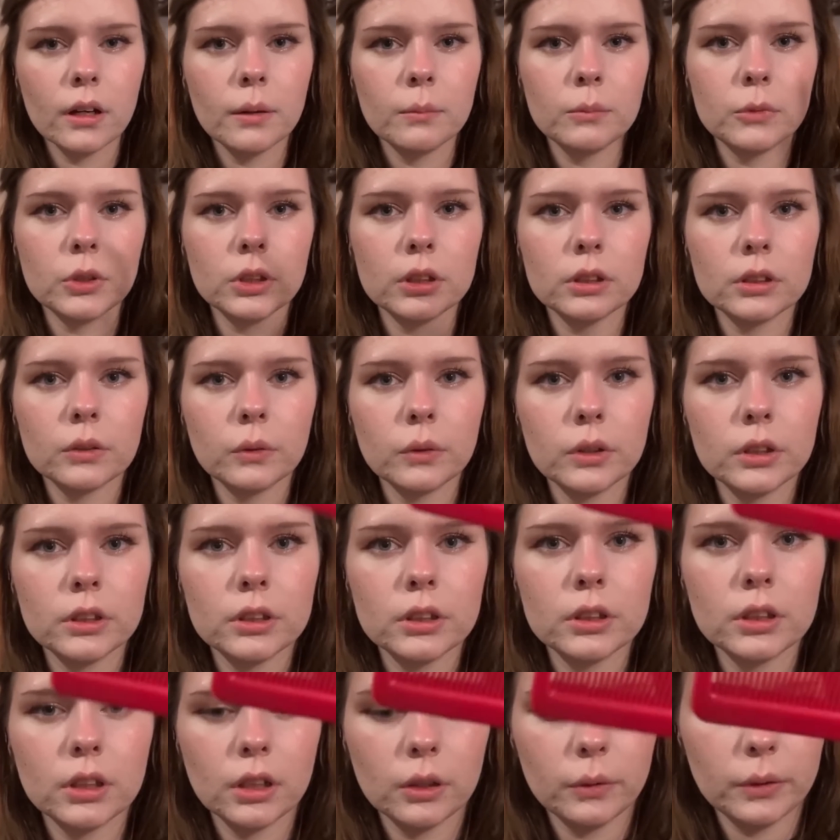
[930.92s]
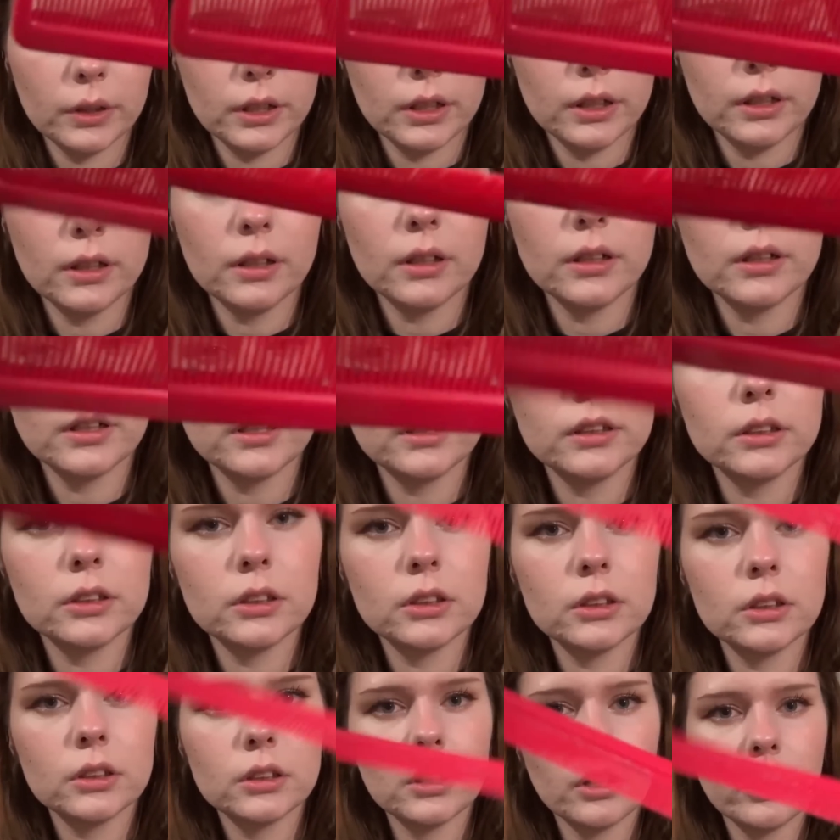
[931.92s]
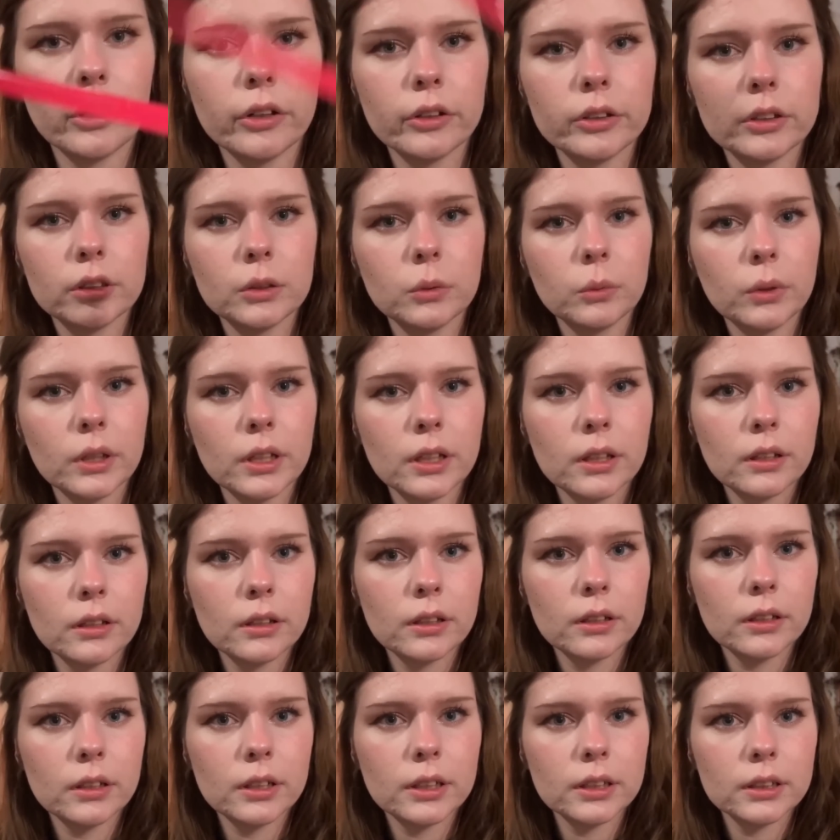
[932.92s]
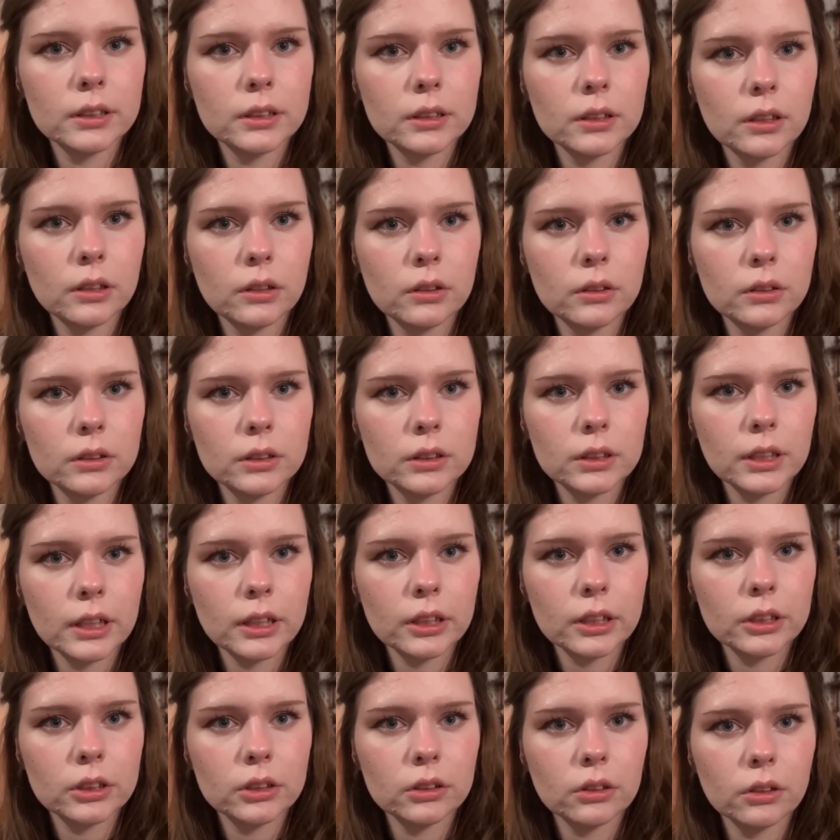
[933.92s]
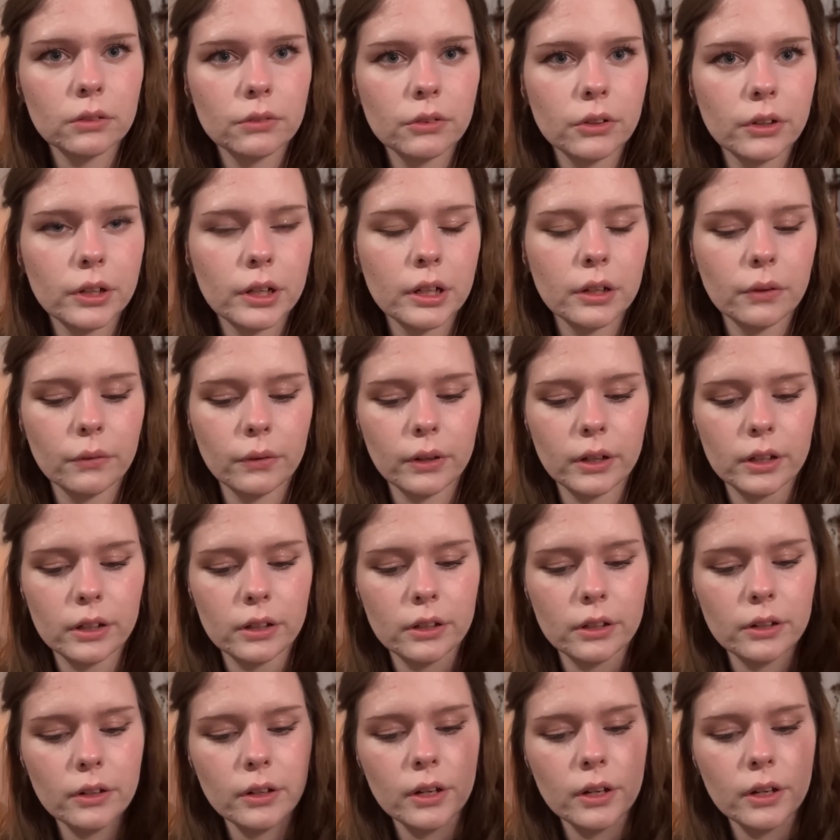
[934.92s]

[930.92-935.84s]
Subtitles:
Just going to go ahead and start with this little section of your hair right here.